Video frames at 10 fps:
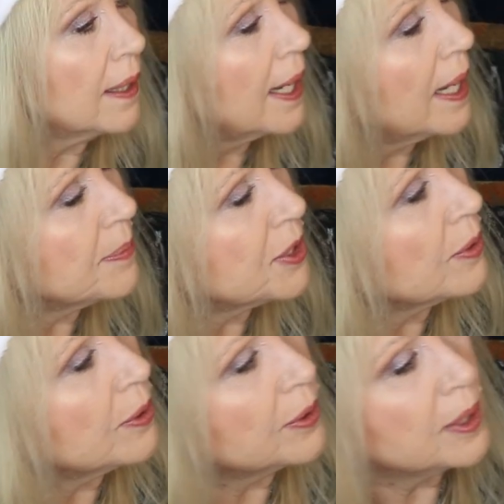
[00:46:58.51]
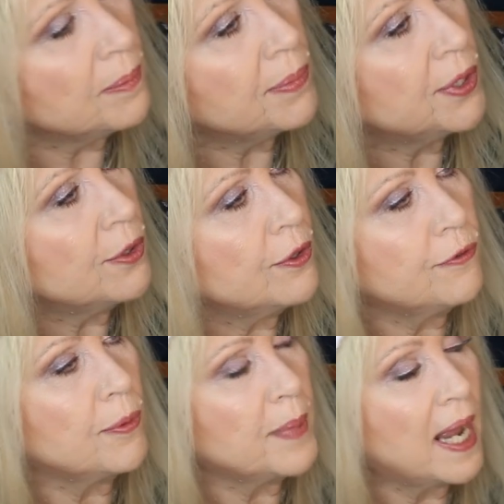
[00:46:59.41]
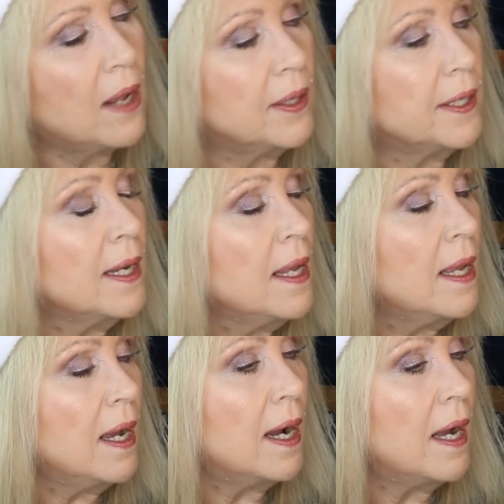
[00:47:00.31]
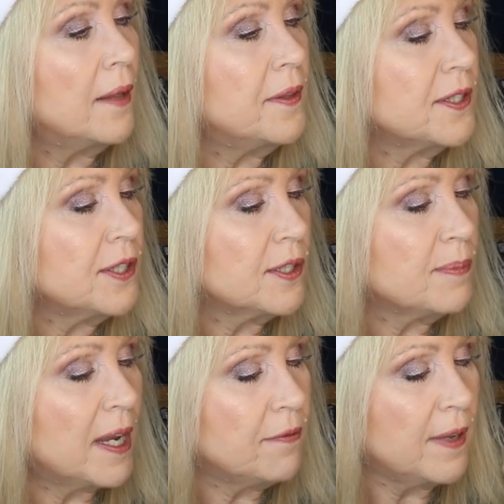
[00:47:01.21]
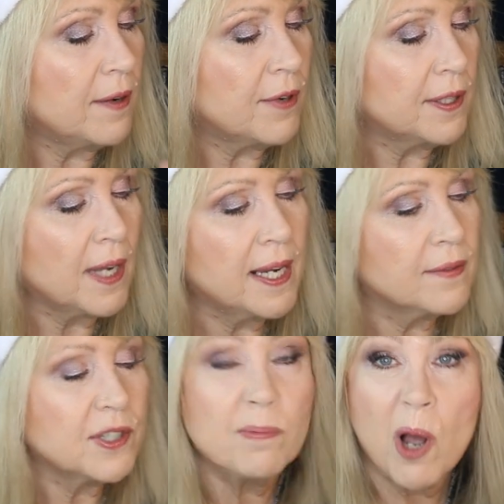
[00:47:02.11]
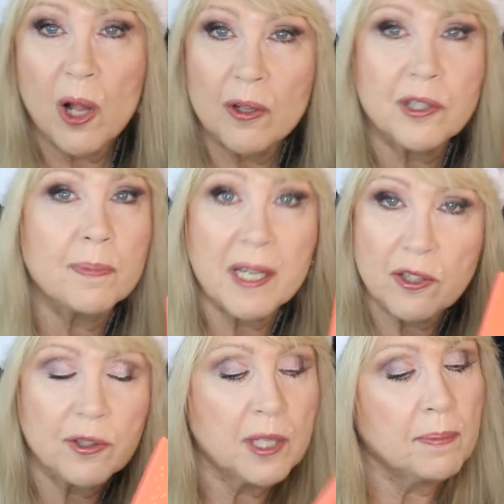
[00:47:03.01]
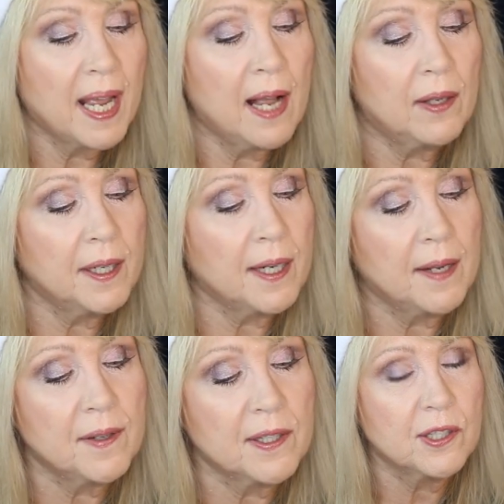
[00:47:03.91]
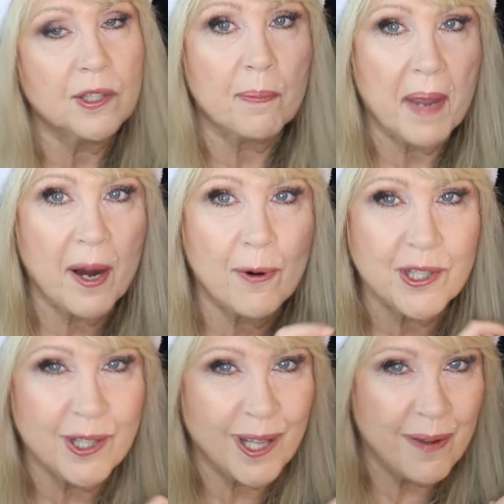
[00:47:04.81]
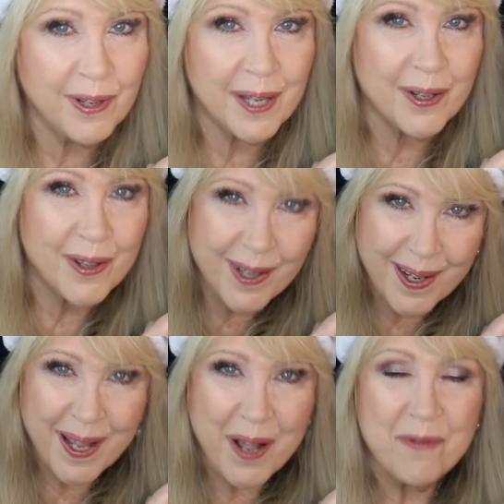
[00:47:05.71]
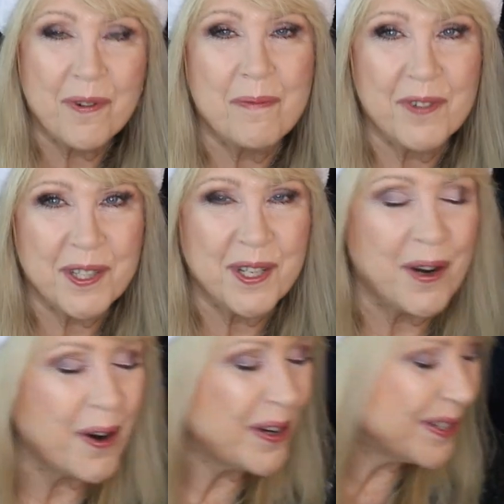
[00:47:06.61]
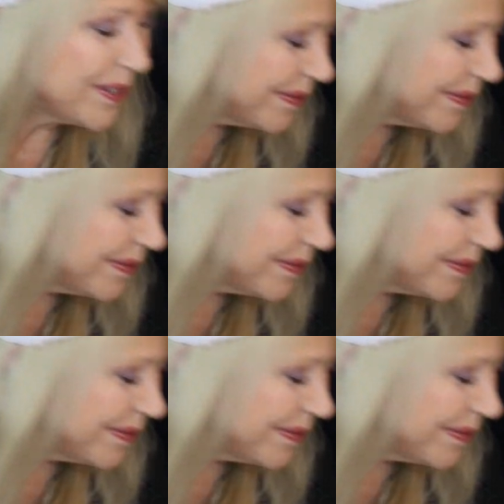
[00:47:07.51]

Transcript: Absolutely beautiful palette. This is my favorite kind of smaller specialty palette, and is the Paris Love Letter from Viseart.